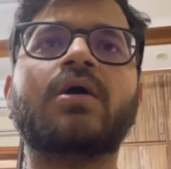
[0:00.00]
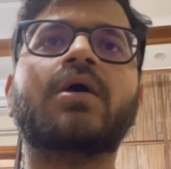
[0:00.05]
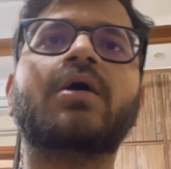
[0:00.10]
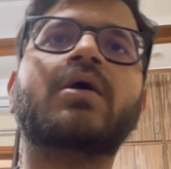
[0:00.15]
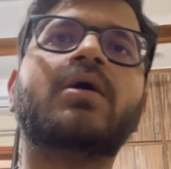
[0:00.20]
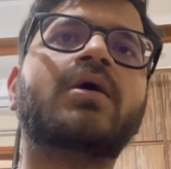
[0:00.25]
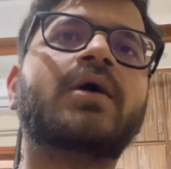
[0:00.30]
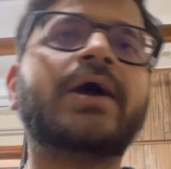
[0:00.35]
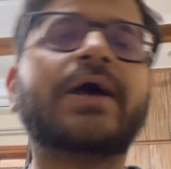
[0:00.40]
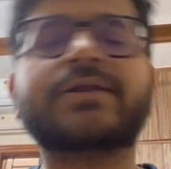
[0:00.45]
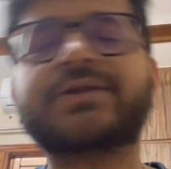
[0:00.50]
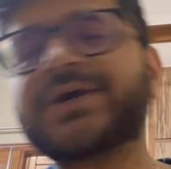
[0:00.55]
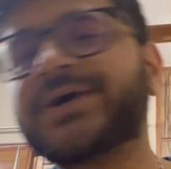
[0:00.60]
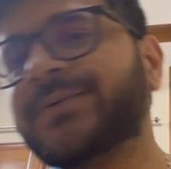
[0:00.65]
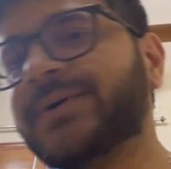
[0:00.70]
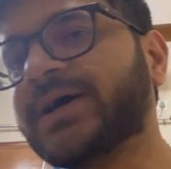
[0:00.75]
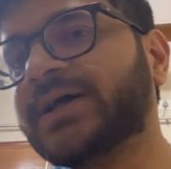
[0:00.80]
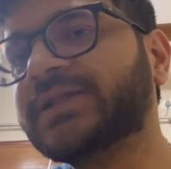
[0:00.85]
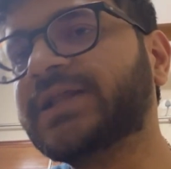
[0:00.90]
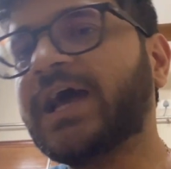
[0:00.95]

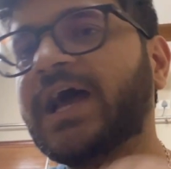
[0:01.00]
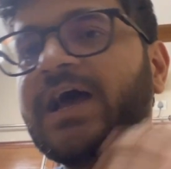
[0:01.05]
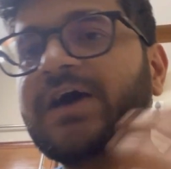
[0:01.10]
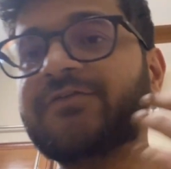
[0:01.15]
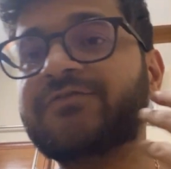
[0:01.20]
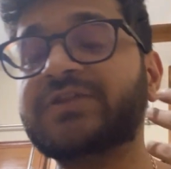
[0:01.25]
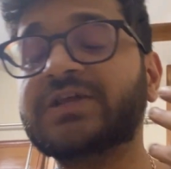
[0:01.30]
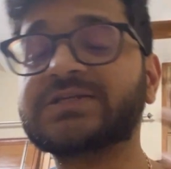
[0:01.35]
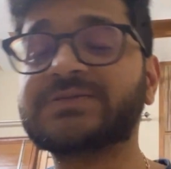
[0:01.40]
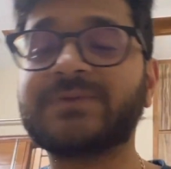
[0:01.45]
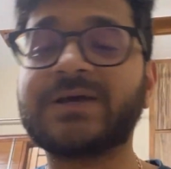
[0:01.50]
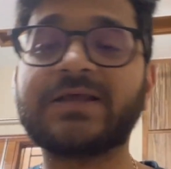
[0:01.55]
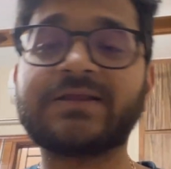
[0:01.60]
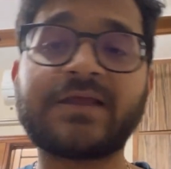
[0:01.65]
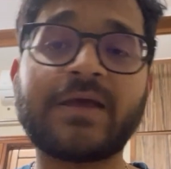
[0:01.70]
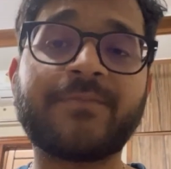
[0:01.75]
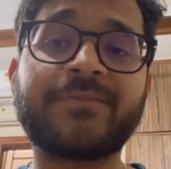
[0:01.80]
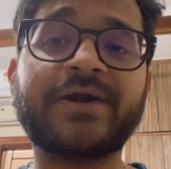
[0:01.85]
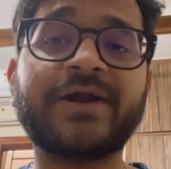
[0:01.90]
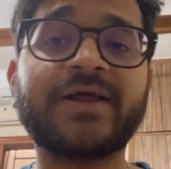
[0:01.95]
Hyderabad have the
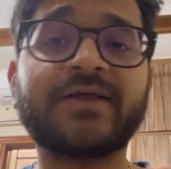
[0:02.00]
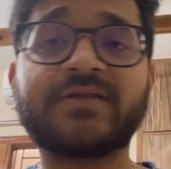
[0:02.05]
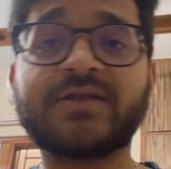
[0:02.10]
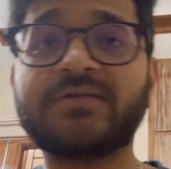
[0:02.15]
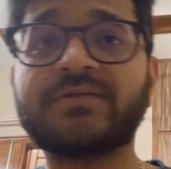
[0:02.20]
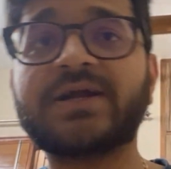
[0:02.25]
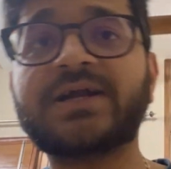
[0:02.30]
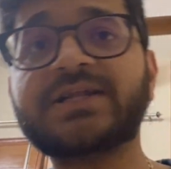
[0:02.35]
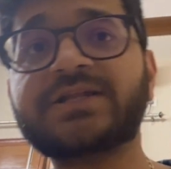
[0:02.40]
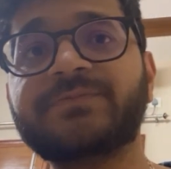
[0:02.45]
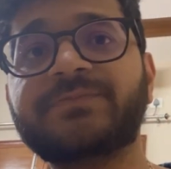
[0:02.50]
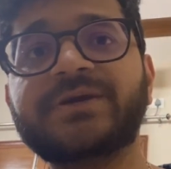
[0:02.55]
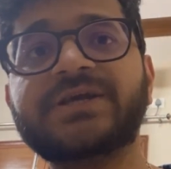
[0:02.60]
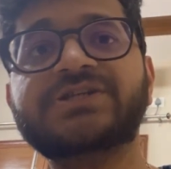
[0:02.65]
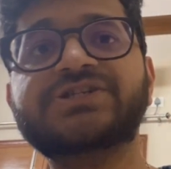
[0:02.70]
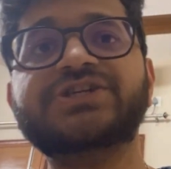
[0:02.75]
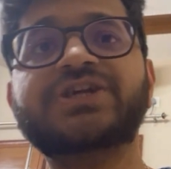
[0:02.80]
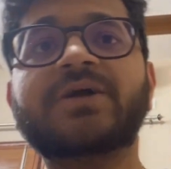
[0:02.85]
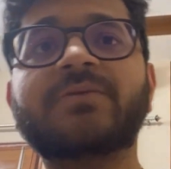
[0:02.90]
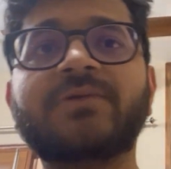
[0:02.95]
separate exam, that is
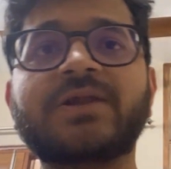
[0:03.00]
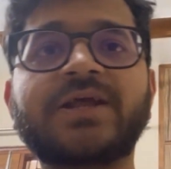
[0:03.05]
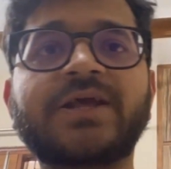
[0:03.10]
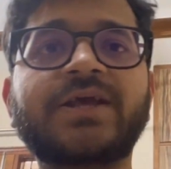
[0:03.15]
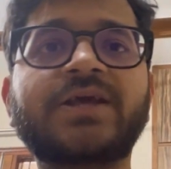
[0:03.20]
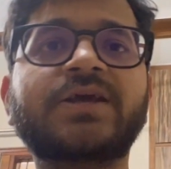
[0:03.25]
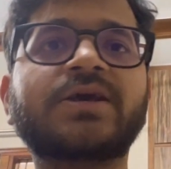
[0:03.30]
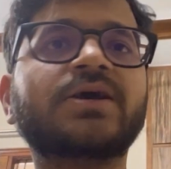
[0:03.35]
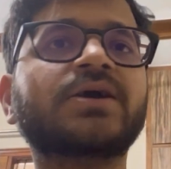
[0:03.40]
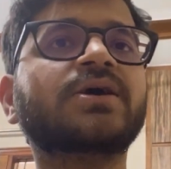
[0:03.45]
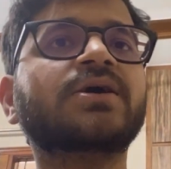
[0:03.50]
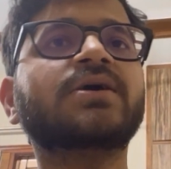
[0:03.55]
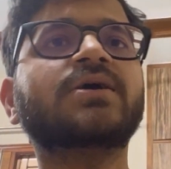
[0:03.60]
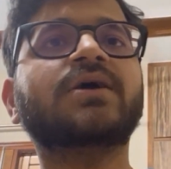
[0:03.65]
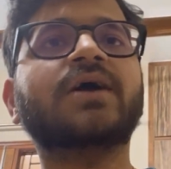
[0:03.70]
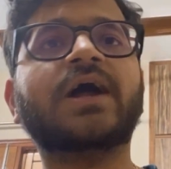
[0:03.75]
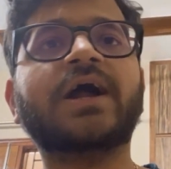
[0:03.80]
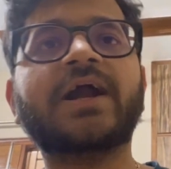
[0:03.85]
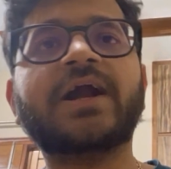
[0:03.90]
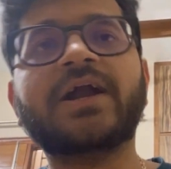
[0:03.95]
PGEE.
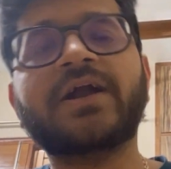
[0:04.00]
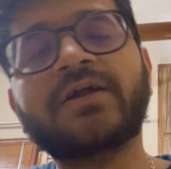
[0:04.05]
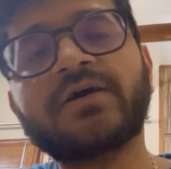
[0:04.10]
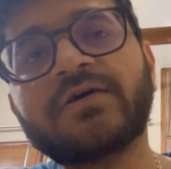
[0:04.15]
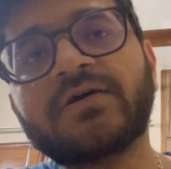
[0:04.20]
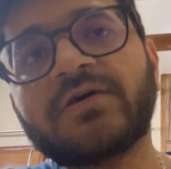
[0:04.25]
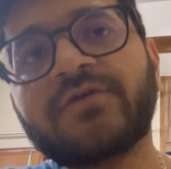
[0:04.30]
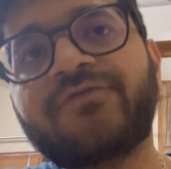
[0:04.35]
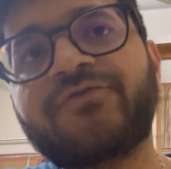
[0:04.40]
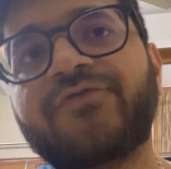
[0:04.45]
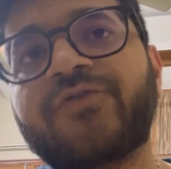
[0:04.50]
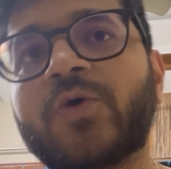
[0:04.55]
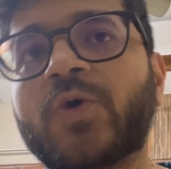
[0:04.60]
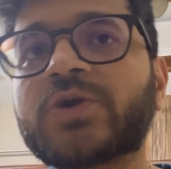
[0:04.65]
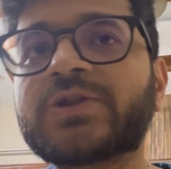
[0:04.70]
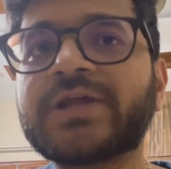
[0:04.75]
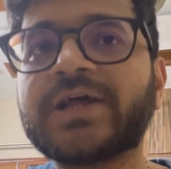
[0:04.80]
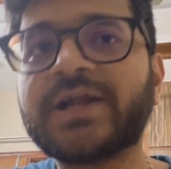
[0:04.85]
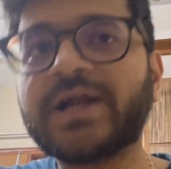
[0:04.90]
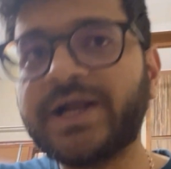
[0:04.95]
And
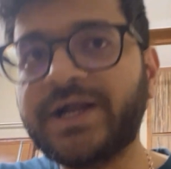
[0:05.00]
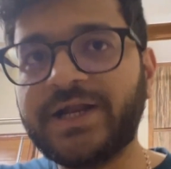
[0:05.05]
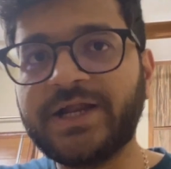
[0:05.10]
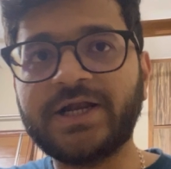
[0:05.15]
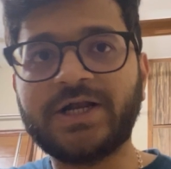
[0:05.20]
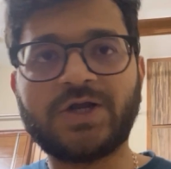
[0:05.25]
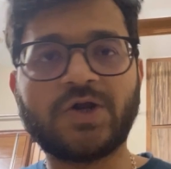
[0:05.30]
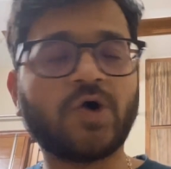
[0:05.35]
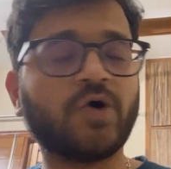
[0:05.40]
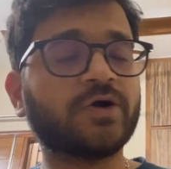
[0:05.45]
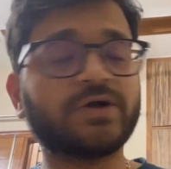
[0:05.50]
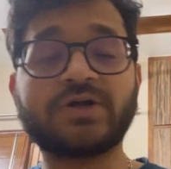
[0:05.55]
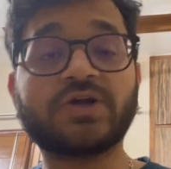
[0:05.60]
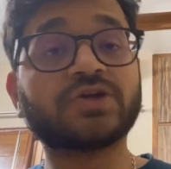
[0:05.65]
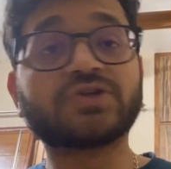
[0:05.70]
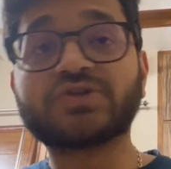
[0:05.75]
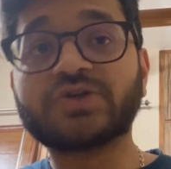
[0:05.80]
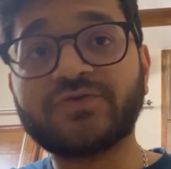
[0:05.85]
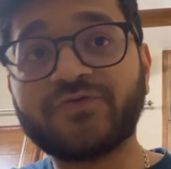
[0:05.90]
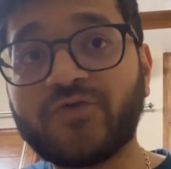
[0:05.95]
fourth NIT,
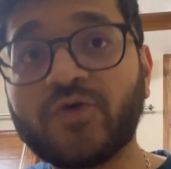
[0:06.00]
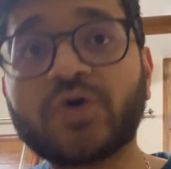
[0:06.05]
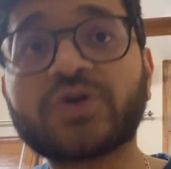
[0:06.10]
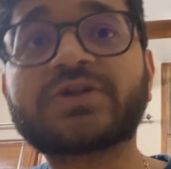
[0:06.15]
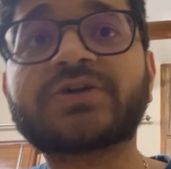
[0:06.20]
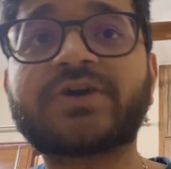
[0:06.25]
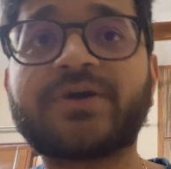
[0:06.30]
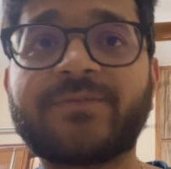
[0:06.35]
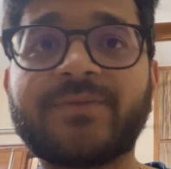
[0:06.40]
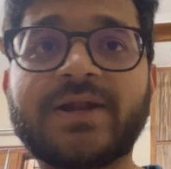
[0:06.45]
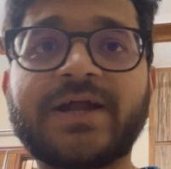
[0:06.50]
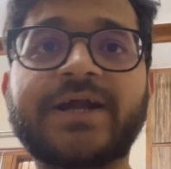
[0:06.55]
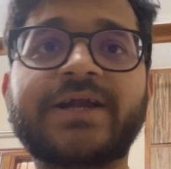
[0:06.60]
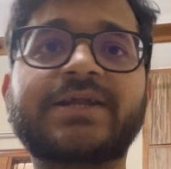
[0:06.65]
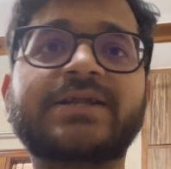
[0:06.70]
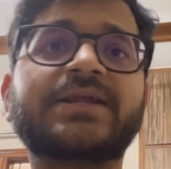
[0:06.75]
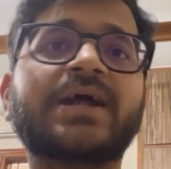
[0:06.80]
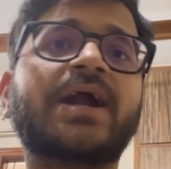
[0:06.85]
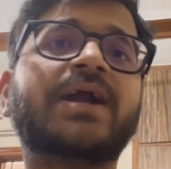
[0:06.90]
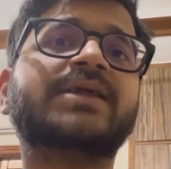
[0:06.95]
fourth
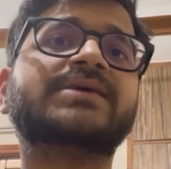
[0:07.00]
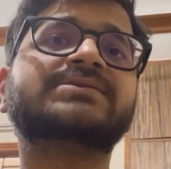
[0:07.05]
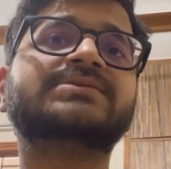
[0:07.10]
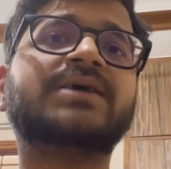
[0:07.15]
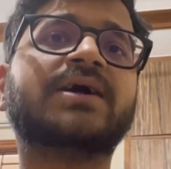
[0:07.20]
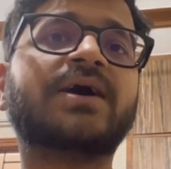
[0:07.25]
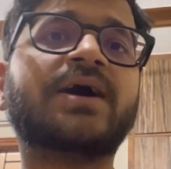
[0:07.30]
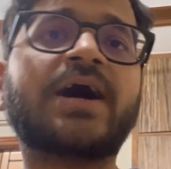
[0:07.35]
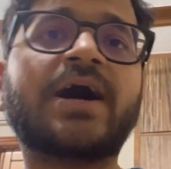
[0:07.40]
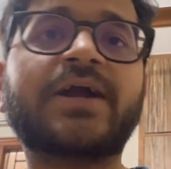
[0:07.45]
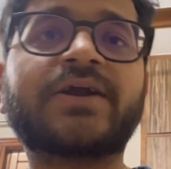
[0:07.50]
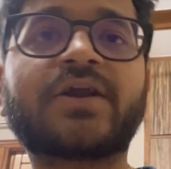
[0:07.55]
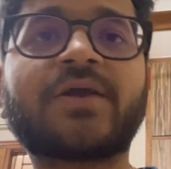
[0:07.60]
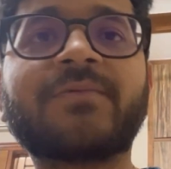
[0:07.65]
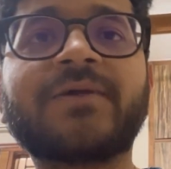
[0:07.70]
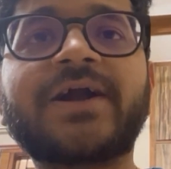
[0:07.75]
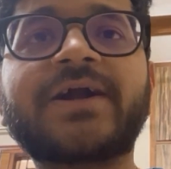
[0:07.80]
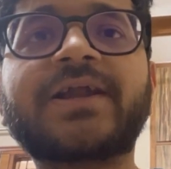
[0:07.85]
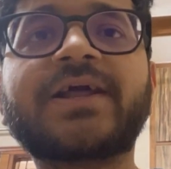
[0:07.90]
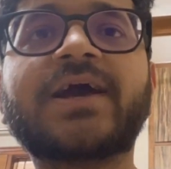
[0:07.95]
IIIT, that is the
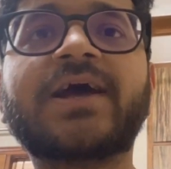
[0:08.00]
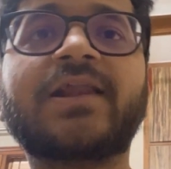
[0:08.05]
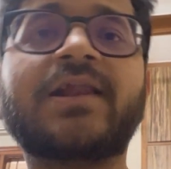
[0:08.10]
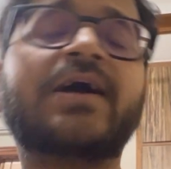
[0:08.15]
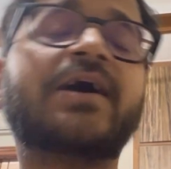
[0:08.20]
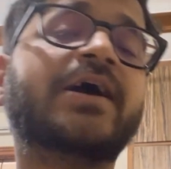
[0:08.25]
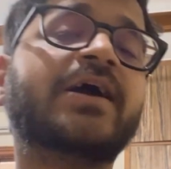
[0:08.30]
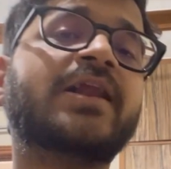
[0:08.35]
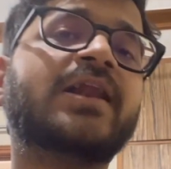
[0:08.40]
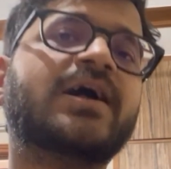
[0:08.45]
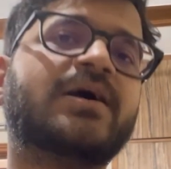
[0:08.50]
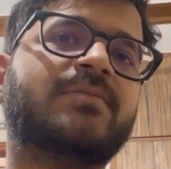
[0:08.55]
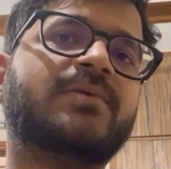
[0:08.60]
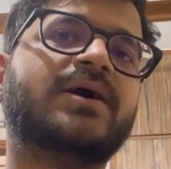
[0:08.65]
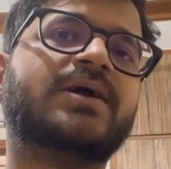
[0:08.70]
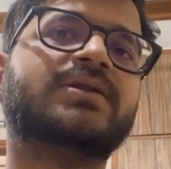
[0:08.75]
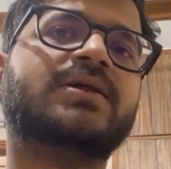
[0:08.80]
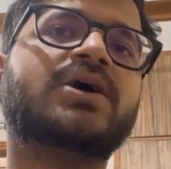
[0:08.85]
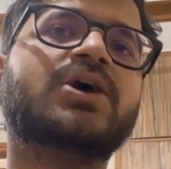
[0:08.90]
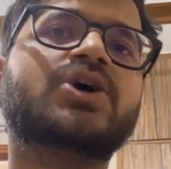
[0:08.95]
IIIT
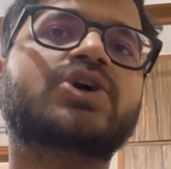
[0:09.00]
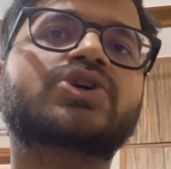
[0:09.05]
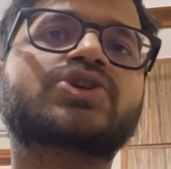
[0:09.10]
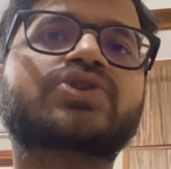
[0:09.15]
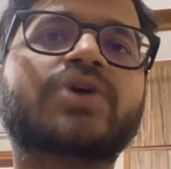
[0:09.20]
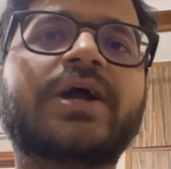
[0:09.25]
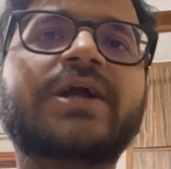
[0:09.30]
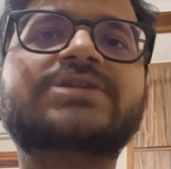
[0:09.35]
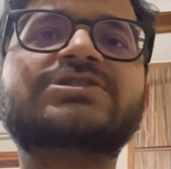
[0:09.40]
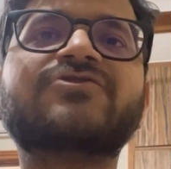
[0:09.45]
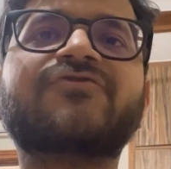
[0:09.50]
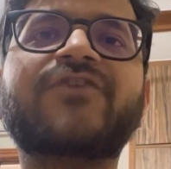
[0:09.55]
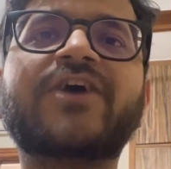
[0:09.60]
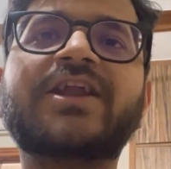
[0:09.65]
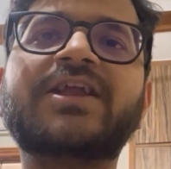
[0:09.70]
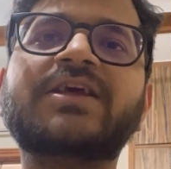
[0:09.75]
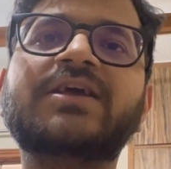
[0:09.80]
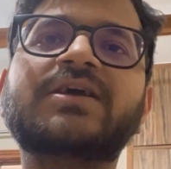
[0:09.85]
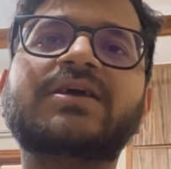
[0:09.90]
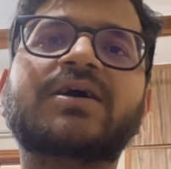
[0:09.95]
Allahabad. So it's
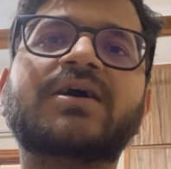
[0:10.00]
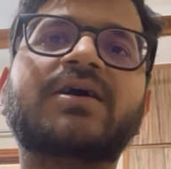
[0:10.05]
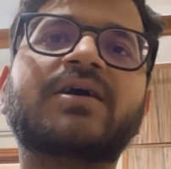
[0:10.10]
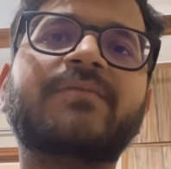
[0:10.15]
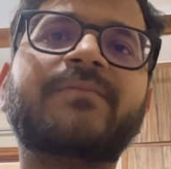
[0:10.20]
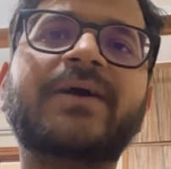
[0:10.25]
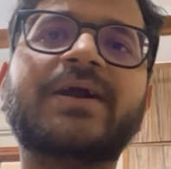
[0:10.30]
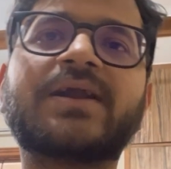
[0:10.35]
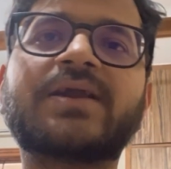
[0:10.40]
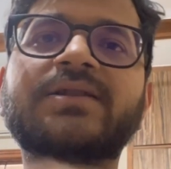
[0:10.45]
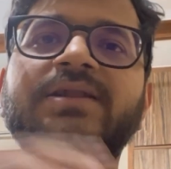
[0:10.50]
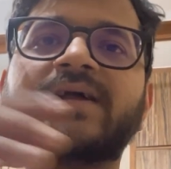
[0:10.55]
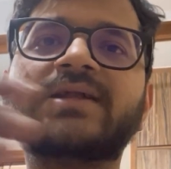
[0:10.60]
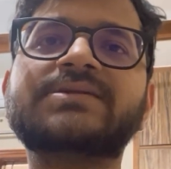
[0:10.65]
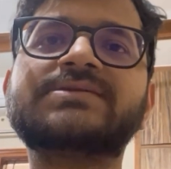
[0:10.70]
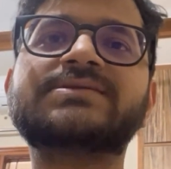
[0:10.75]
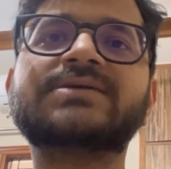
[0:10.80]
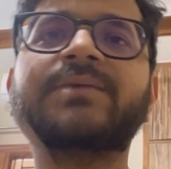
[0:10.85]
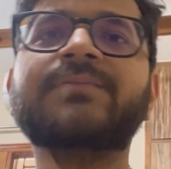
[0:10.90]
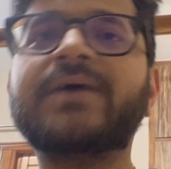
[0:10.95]
very better
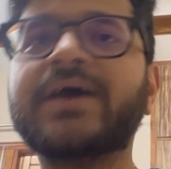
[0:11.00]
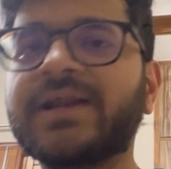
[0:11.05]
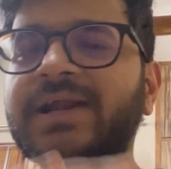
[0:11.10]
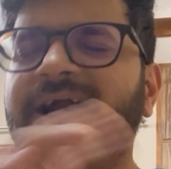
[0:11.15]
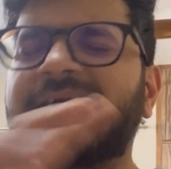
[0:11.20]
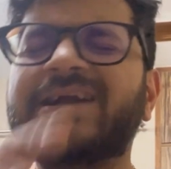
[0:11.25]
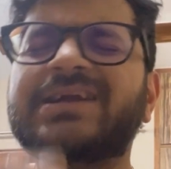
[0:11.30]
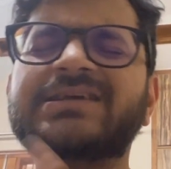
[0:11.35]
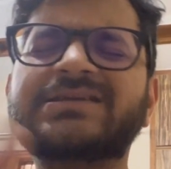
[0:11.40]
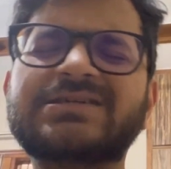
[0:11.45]
than some NITs.